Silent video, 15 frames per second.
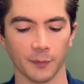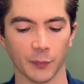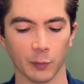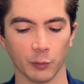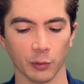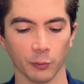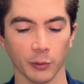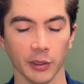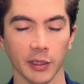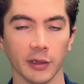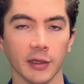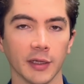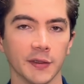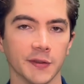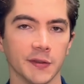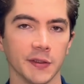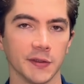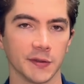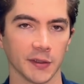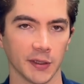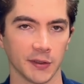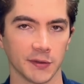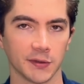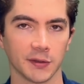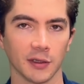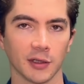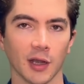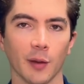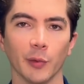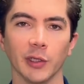we're really glad to see Zeiss
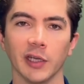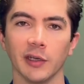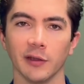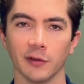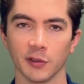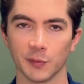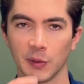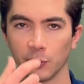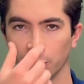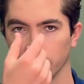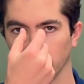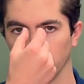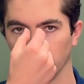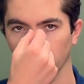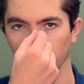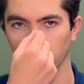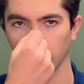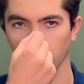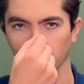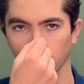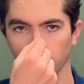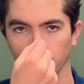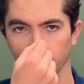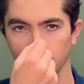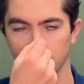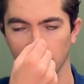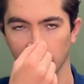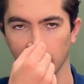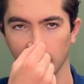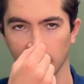accommodating those people with a little bit narrow
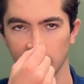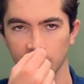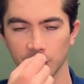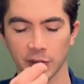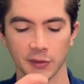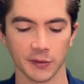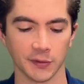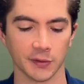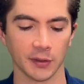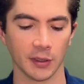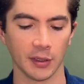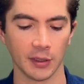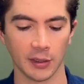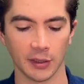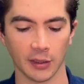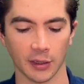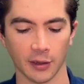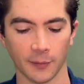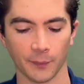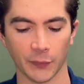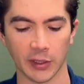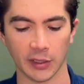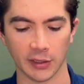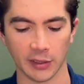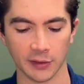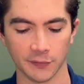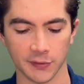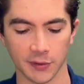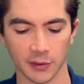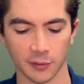set eyes, because it
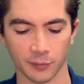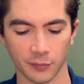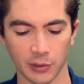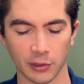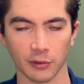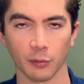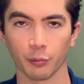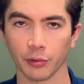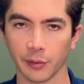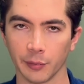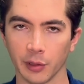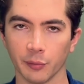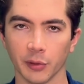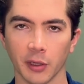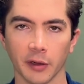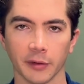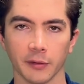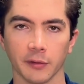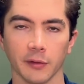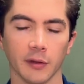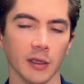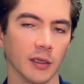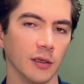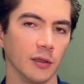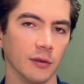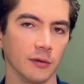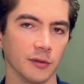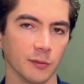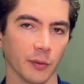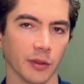gives them, you know, a premium binocular that they can
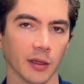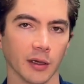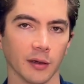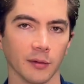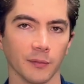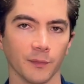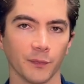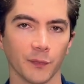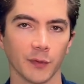use without